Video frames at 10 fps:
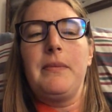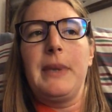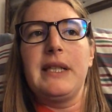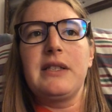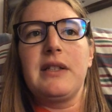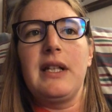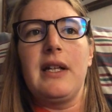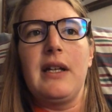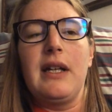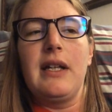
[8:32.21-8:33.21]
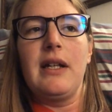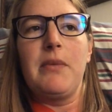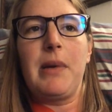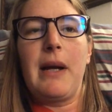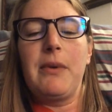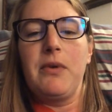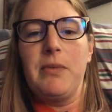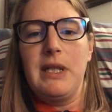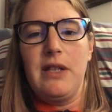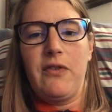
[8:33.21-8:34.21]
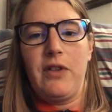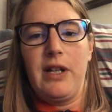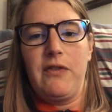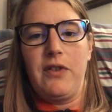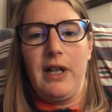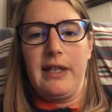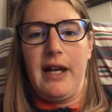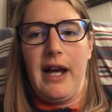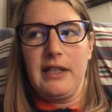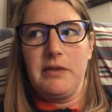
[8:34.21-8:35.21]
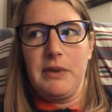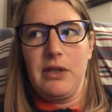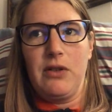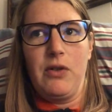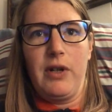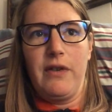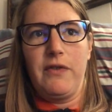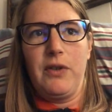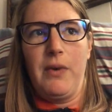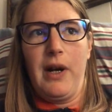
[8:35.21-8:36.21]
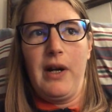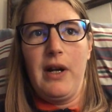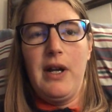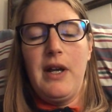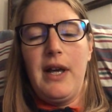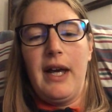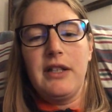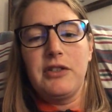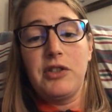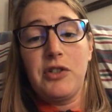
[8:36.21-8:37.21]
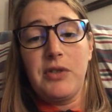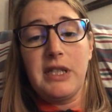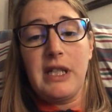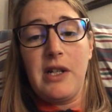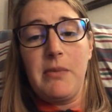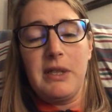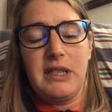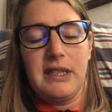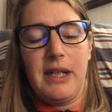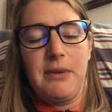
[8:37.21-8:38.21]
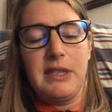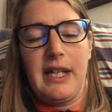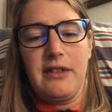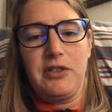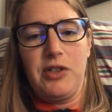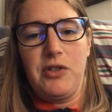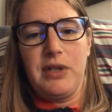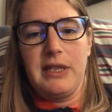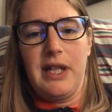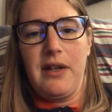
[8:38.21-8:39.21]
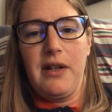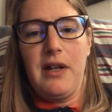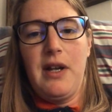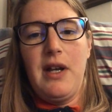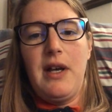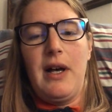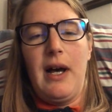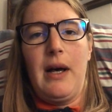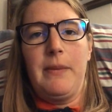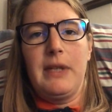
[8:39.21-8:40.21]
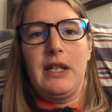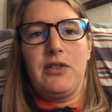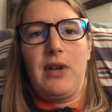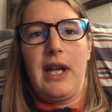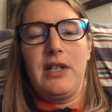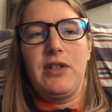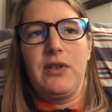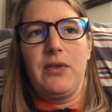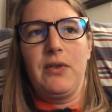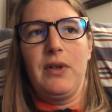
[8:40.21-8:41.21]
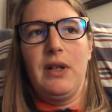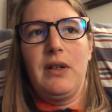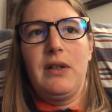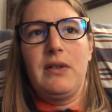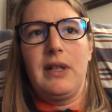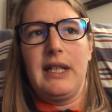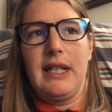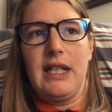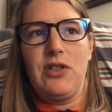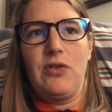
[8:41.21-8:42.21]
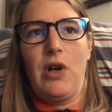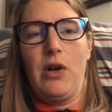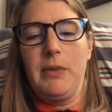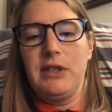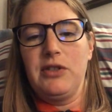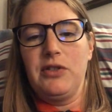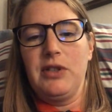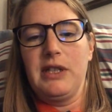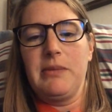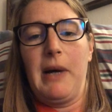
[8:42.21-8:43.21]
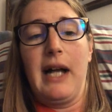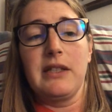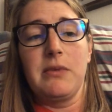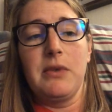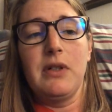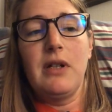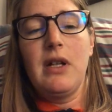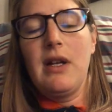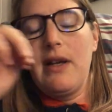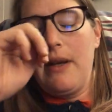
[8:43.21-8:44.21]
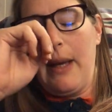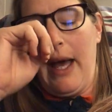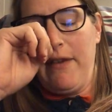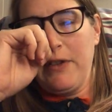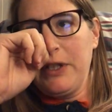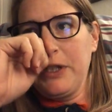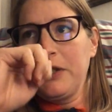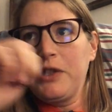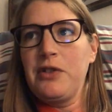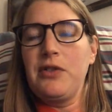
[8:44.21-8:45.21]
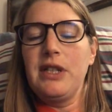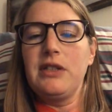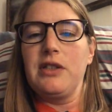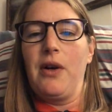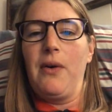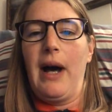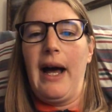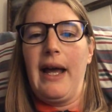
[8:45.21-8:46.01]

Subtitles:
basically it probably would be different if you're at the hospital or if you are at a surgery center. But since I was at a surgery center, they try to, I think, get you home as soon as possible after your surgery. So